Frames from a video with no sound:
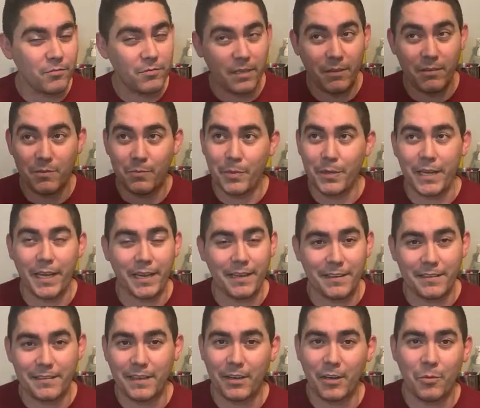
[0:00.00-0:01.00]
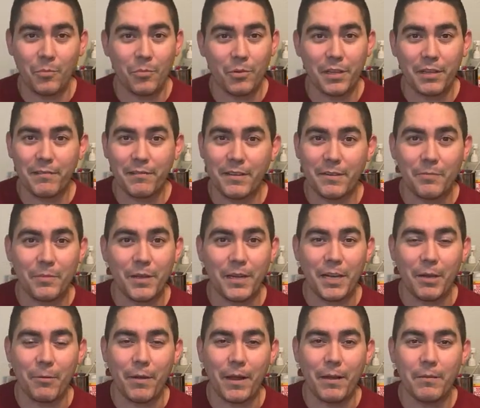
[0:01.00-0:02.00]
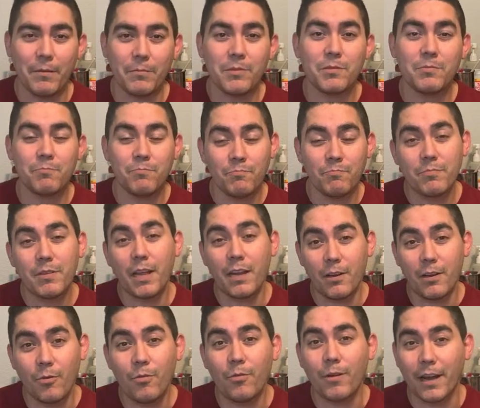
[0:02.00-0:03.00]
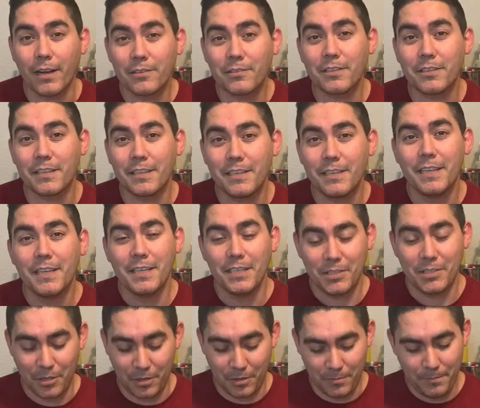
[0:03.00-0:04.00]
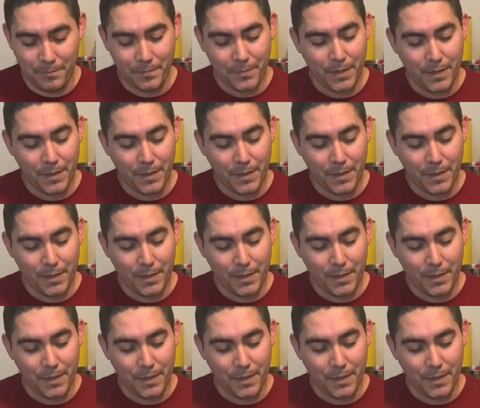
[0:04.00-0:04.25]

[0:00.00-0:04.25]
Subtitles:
It was bananas. I couldn't believe it. But anyway, it was kind of cool actually. So,